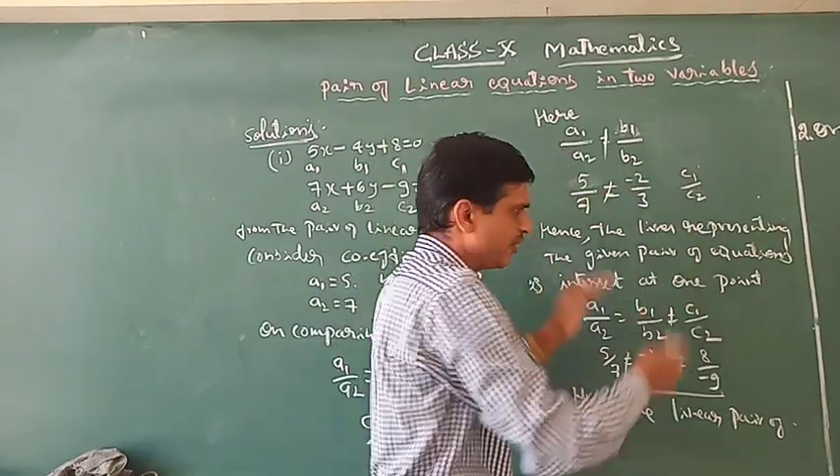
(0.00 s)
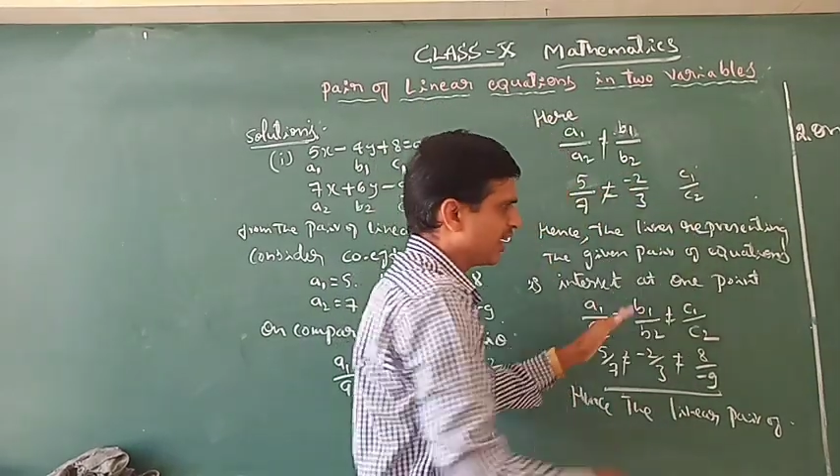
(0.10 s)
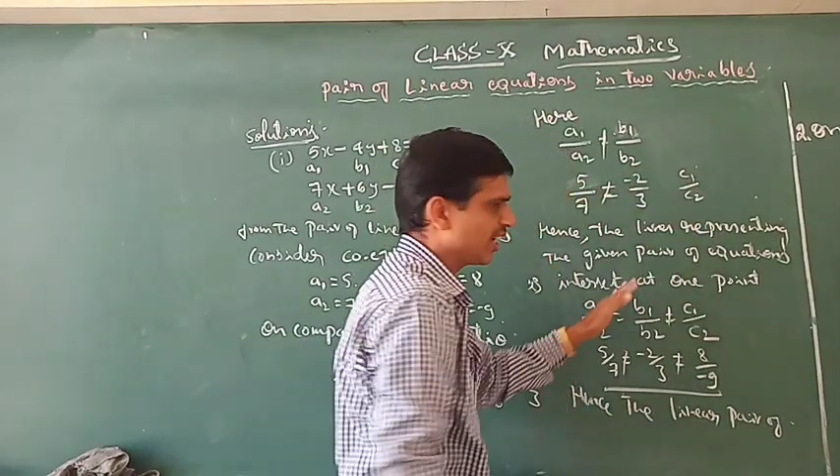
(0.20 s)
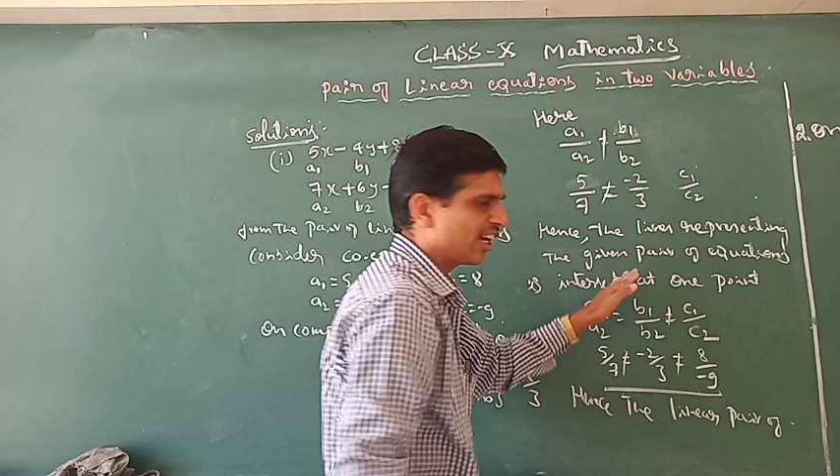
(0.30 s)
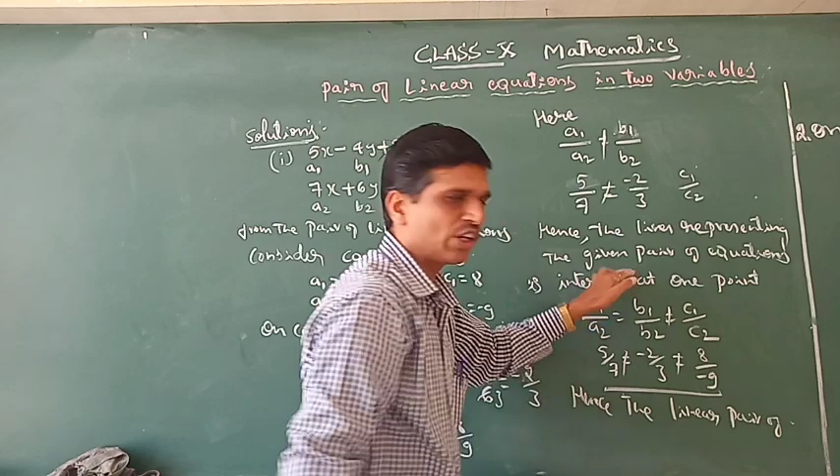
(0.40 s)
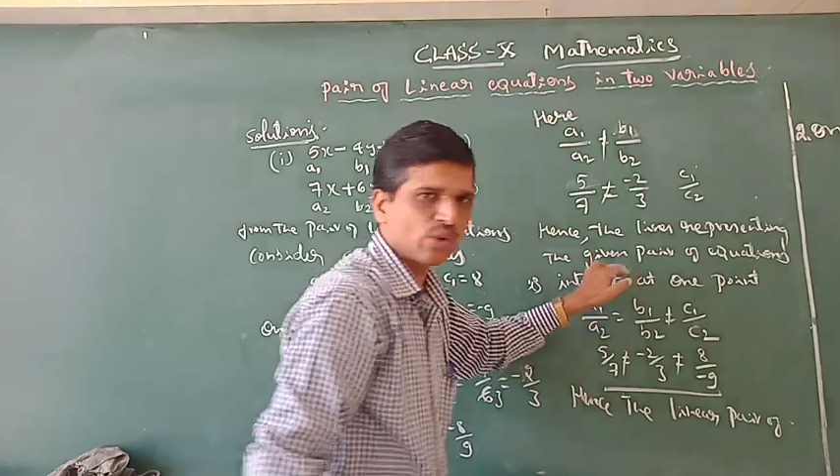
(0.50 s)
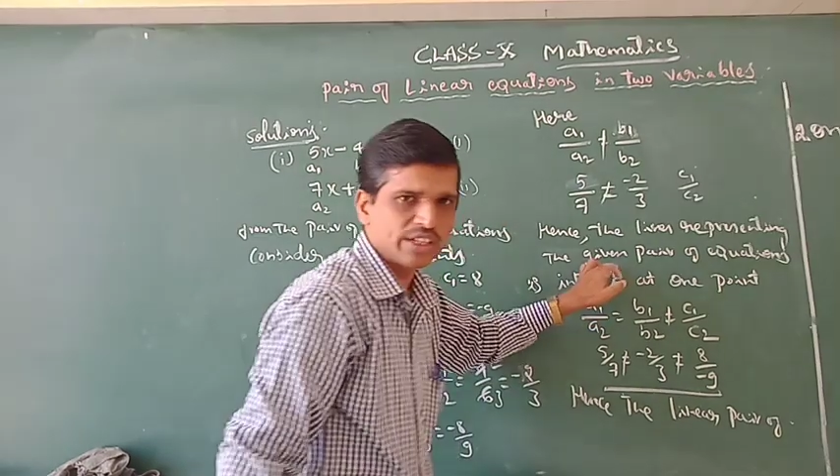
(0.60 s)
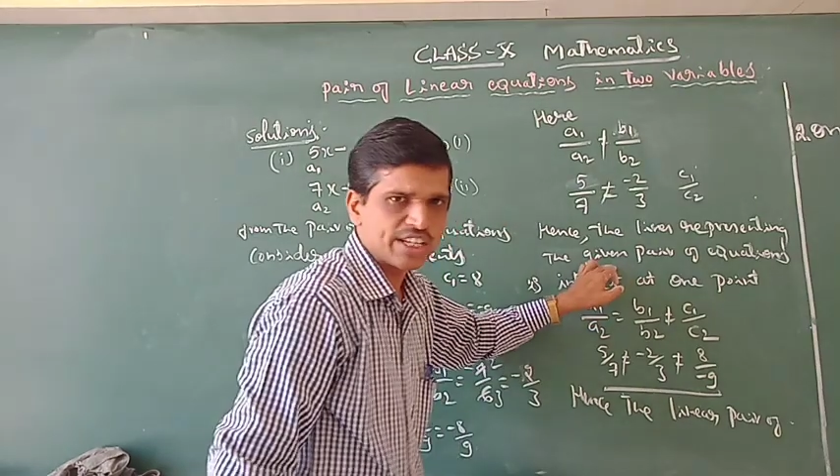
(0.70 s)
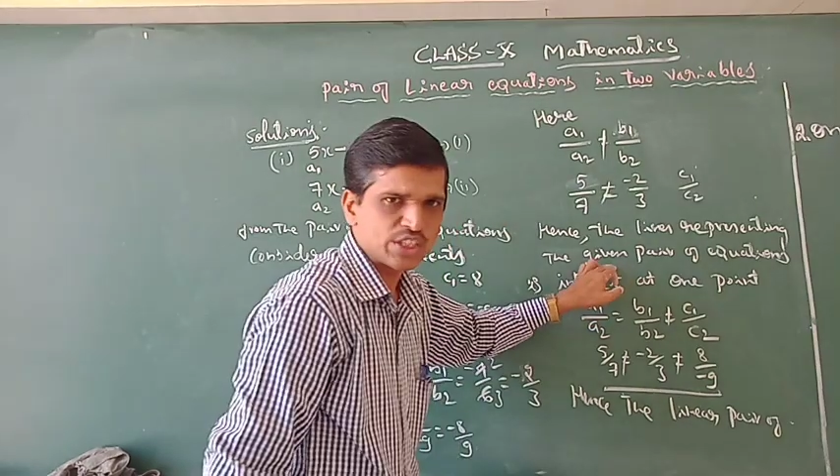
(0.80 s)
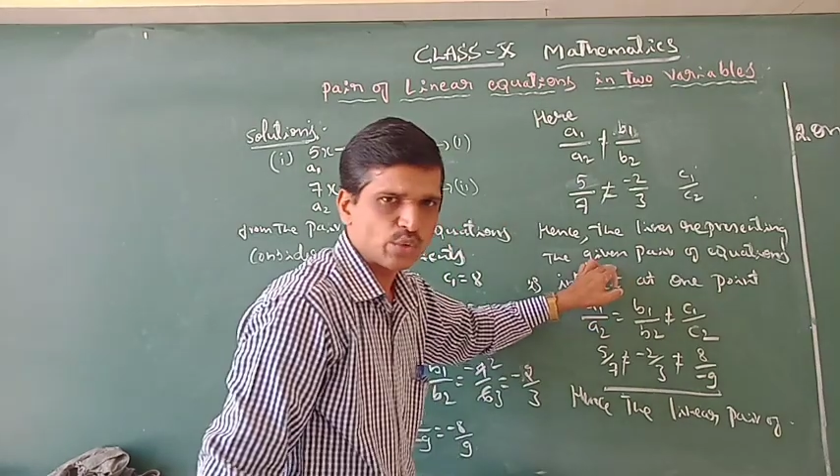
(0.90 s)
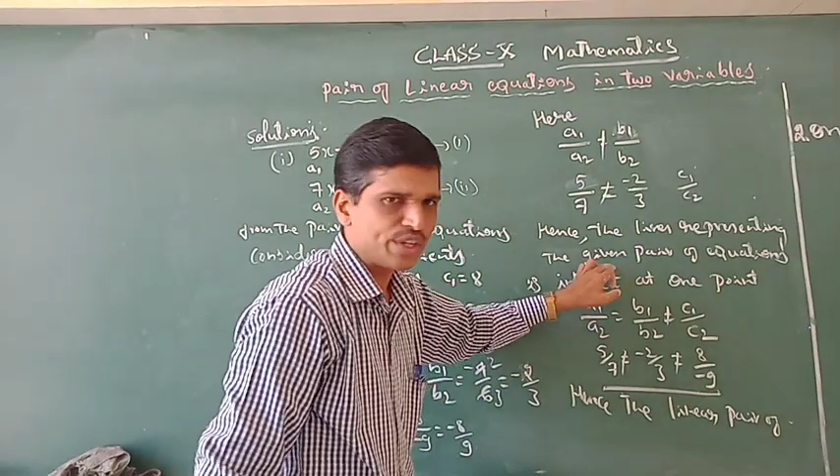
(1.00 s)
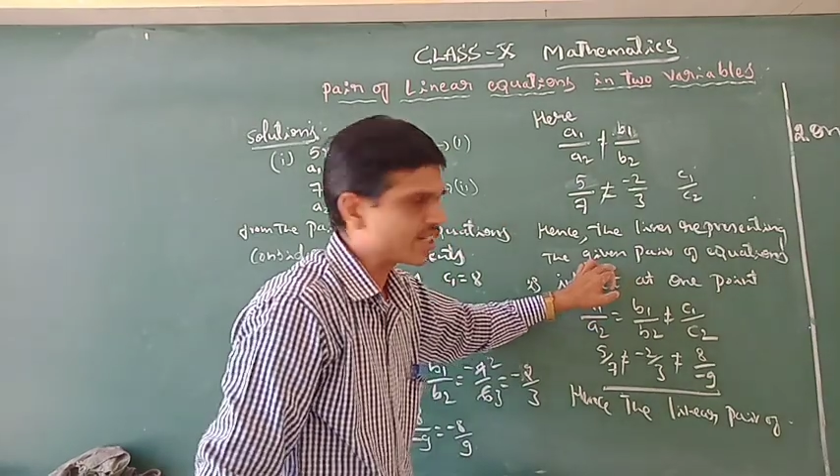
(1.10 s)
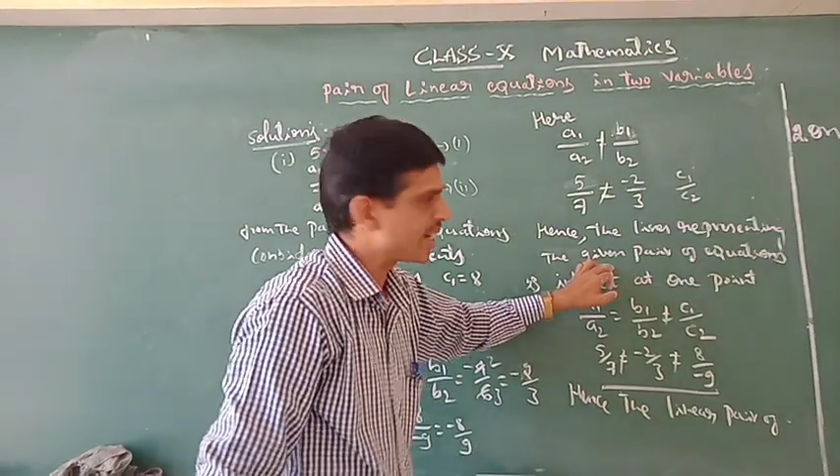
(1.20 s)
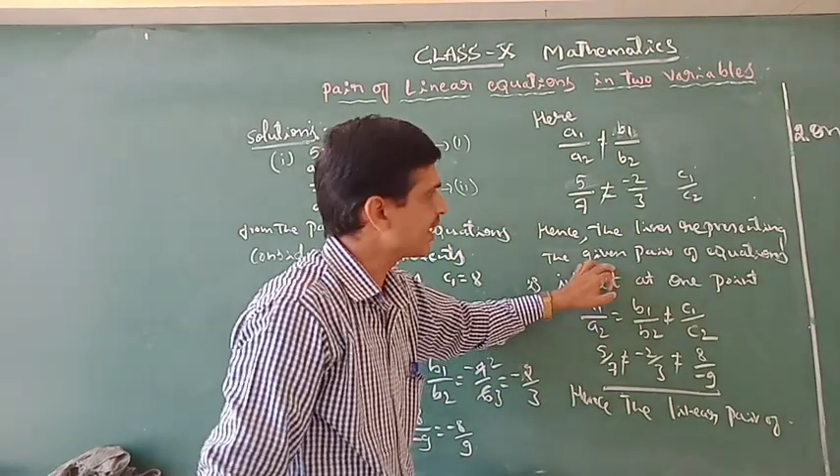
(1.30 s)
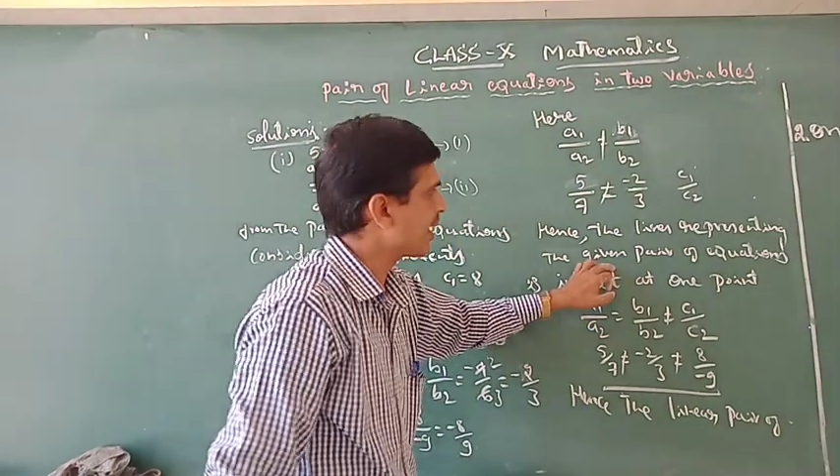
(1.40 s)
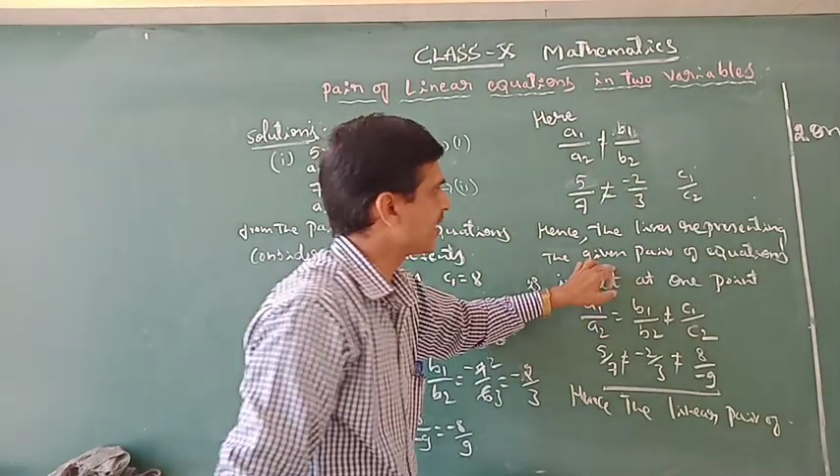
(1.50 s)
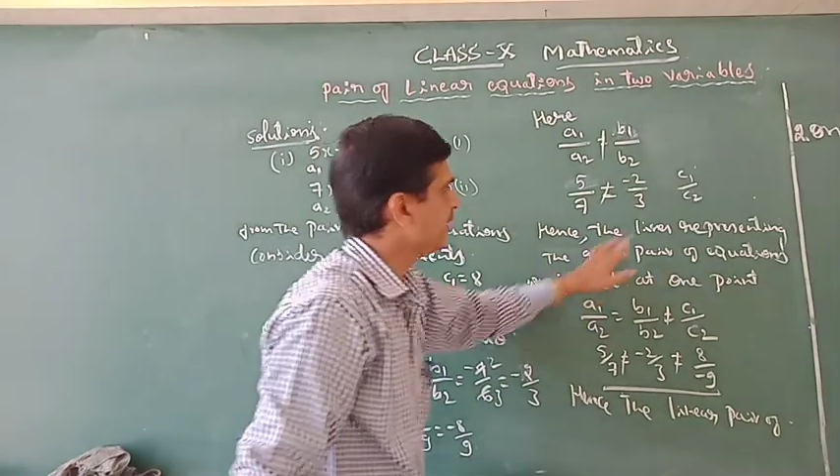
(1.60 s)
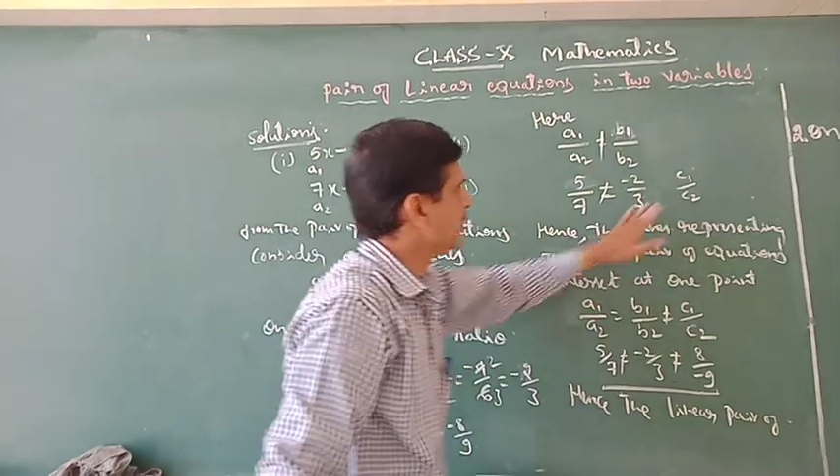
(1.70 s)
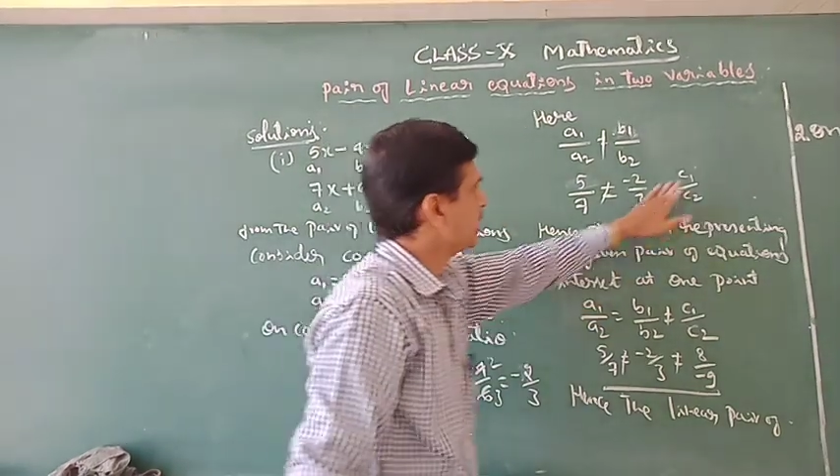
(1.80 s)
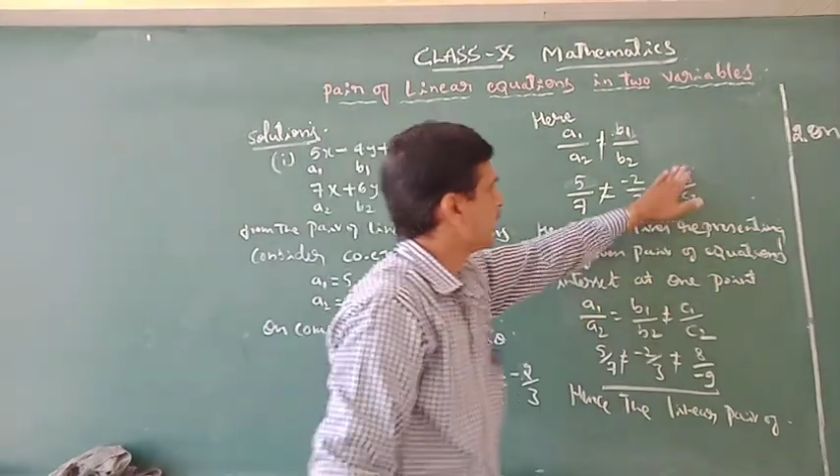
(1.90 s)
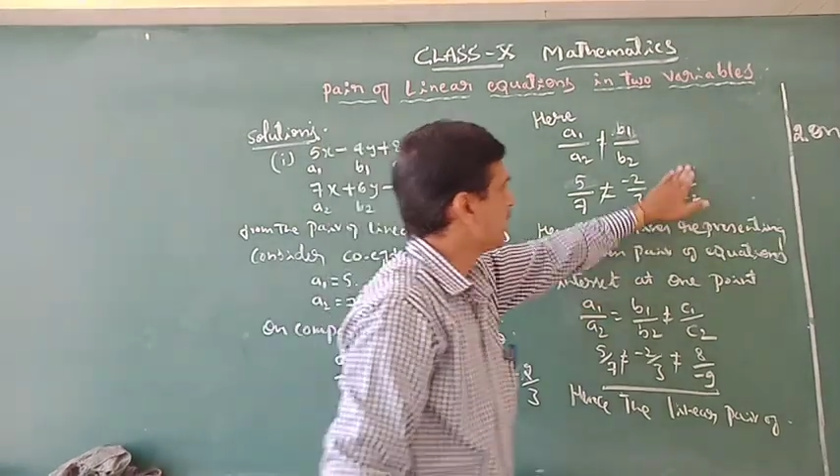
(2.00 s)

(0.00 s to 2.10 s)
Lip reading: you can conclude that is coincident line.